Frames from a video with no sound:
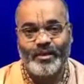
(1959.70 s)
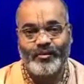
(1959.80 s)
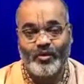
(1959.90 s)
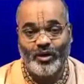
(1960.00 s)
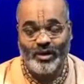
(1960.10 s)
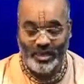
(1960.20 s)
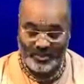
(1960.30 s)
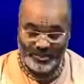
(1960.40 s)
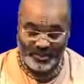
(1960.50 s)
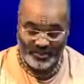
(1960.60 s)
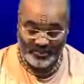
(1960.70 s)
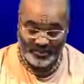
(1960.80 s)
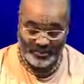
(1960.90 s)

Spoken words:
What are they?